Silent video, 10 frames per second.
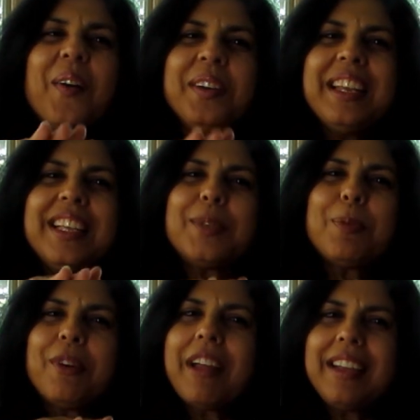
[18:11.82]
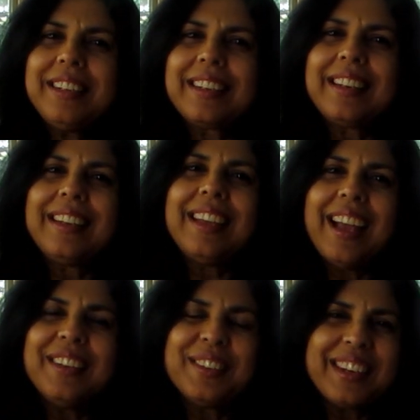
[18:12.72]
Only sporadically.
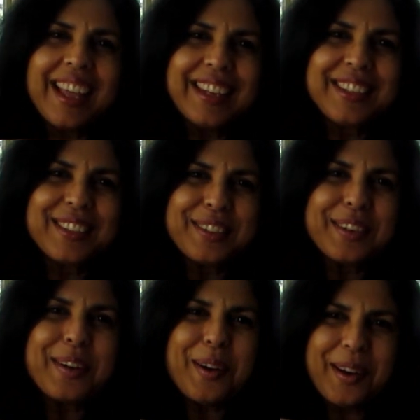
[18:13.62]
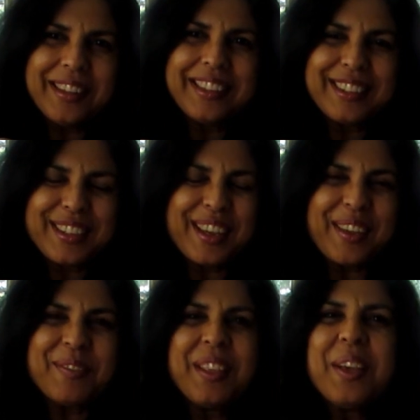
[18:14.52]
I don't like to cook all the
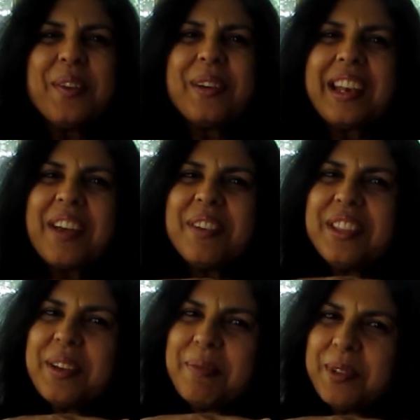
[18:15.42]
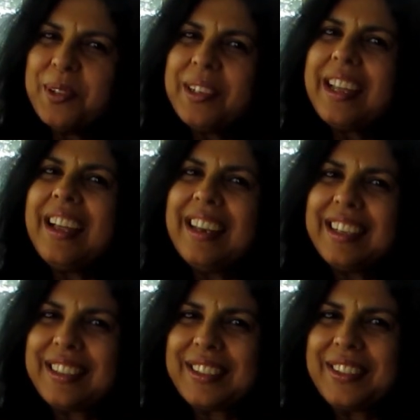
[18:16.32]
time. When I'm in the mood, I
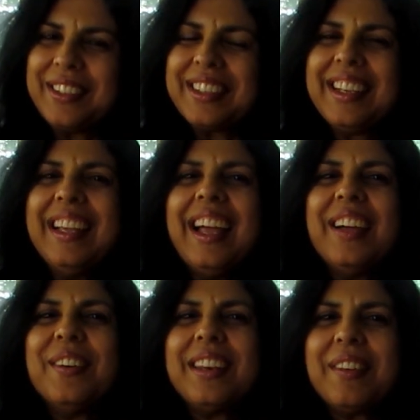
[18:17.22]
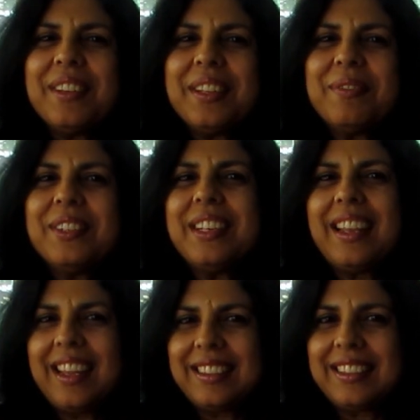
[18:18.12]
like to cook. And when I'm in the mood, I
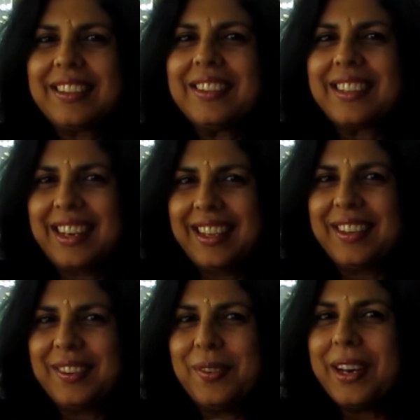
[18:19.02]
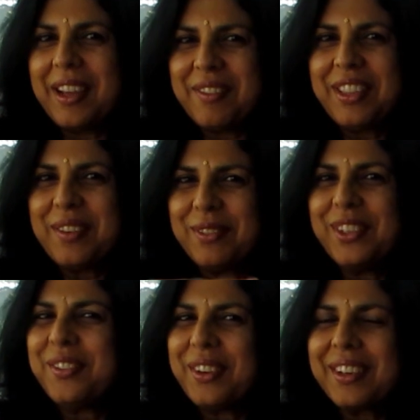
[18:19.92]
like to cook like what I'm in the
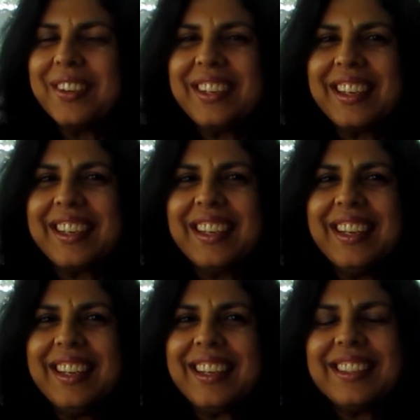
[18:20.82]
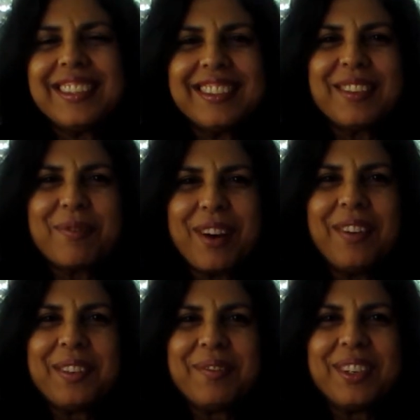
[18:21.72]
mood for cooking. And this is a
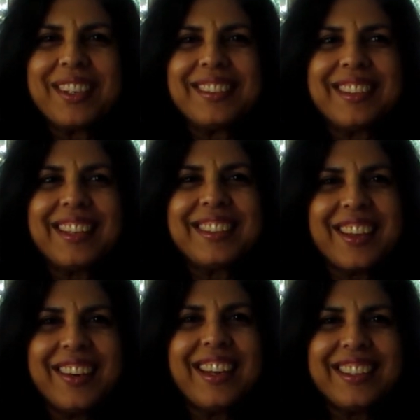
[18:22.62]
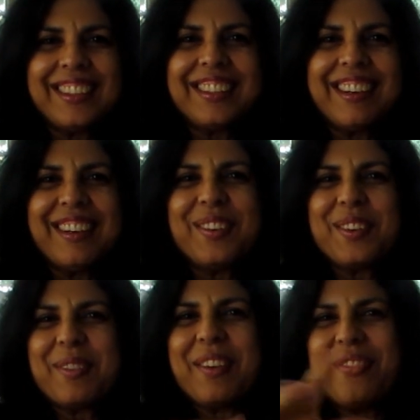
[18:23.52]
problem because that's not necessarily
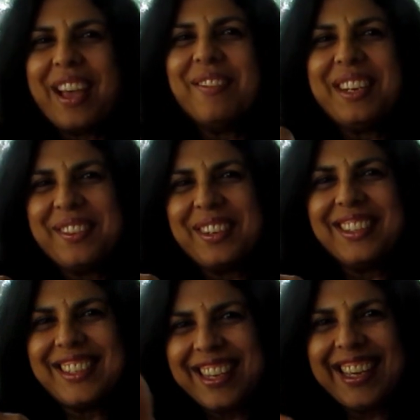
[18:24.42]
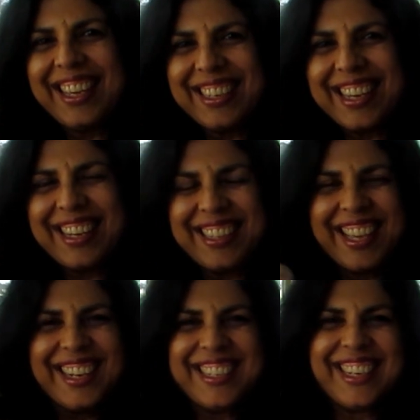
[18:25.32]
what my family wants to eat at
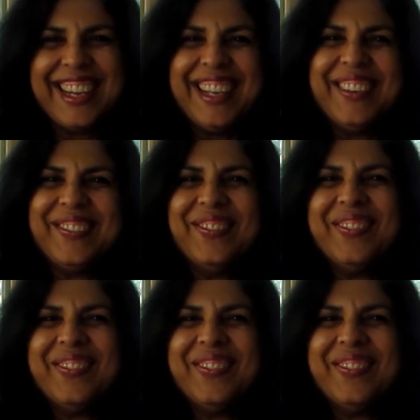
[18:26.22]
that time.